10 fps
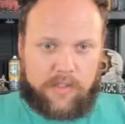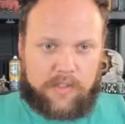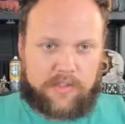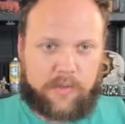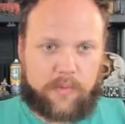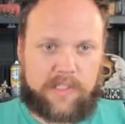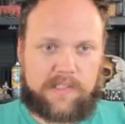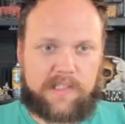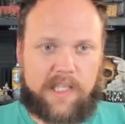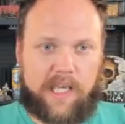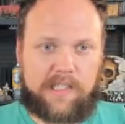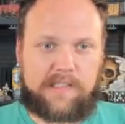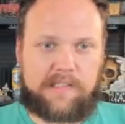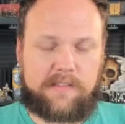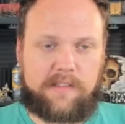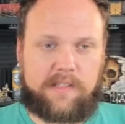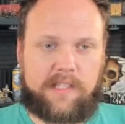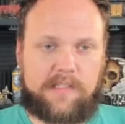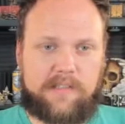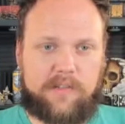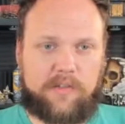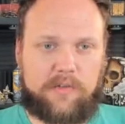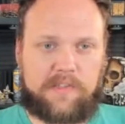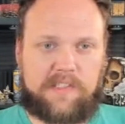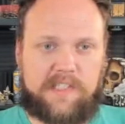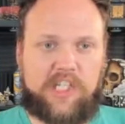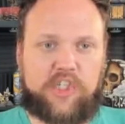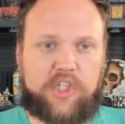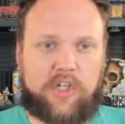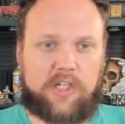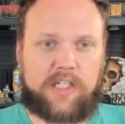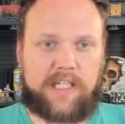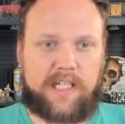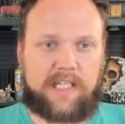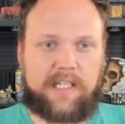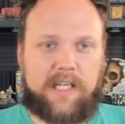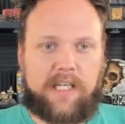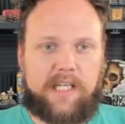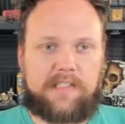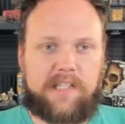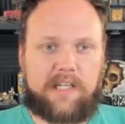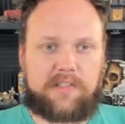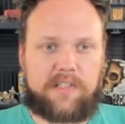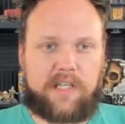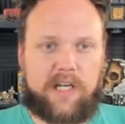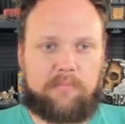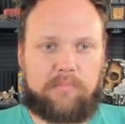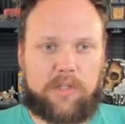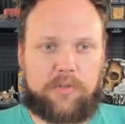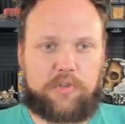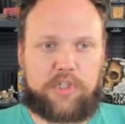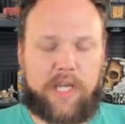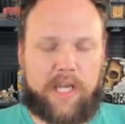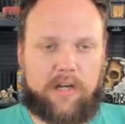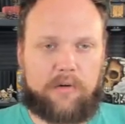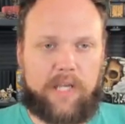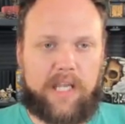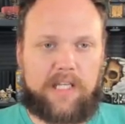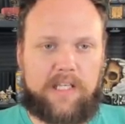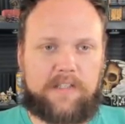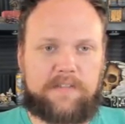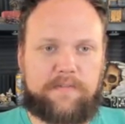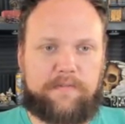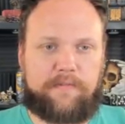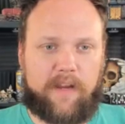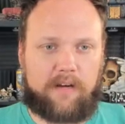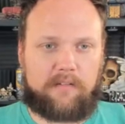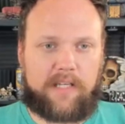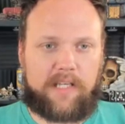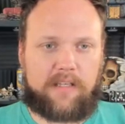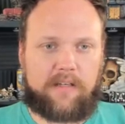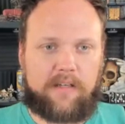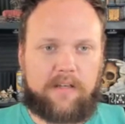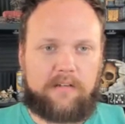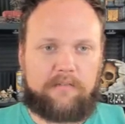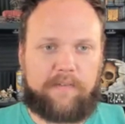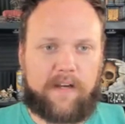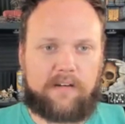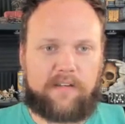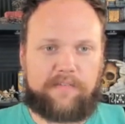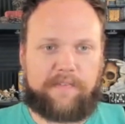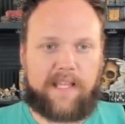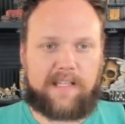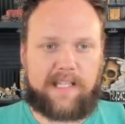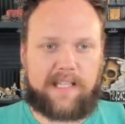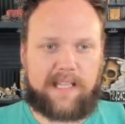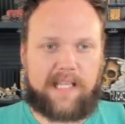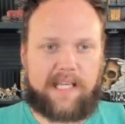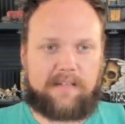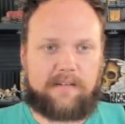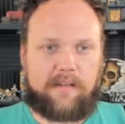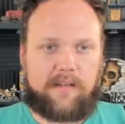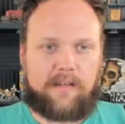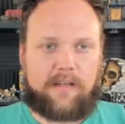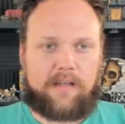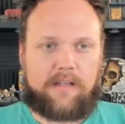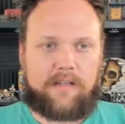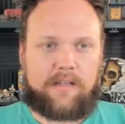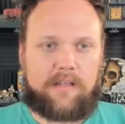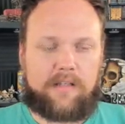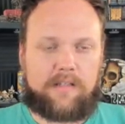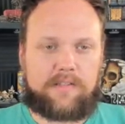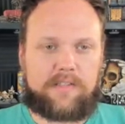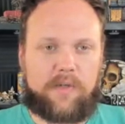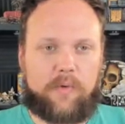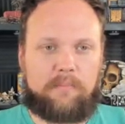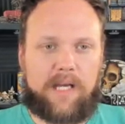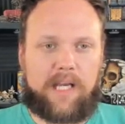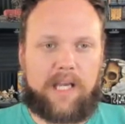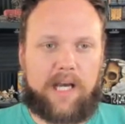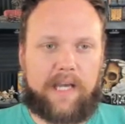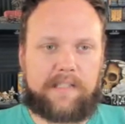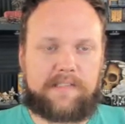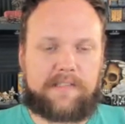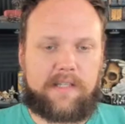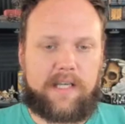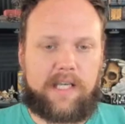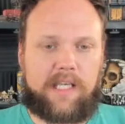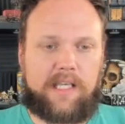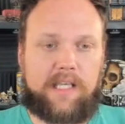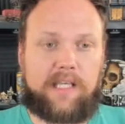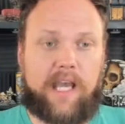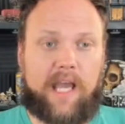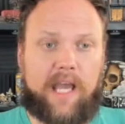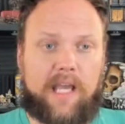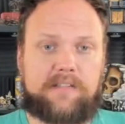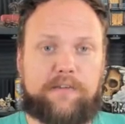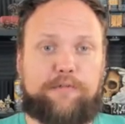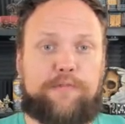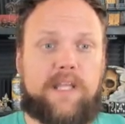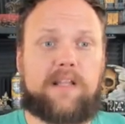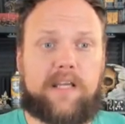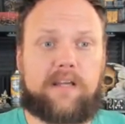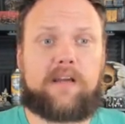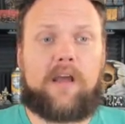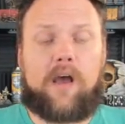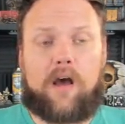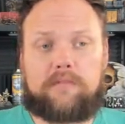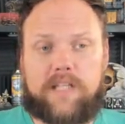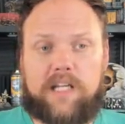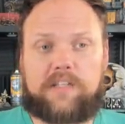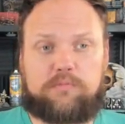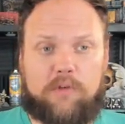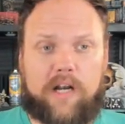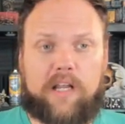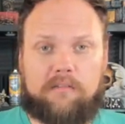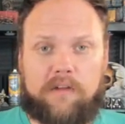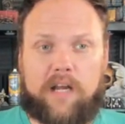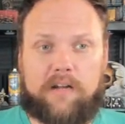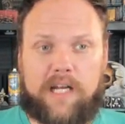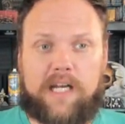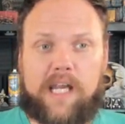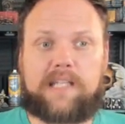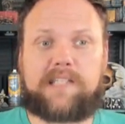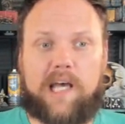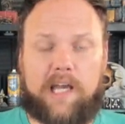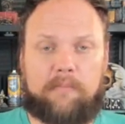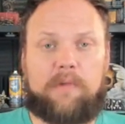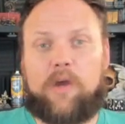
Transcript: So in this case, this little Zenith-Arcanite, he's actually got a blue shadow, and he's very, very faintly lit. So in my eyes, he has a feeling of that he's running around at nighttime.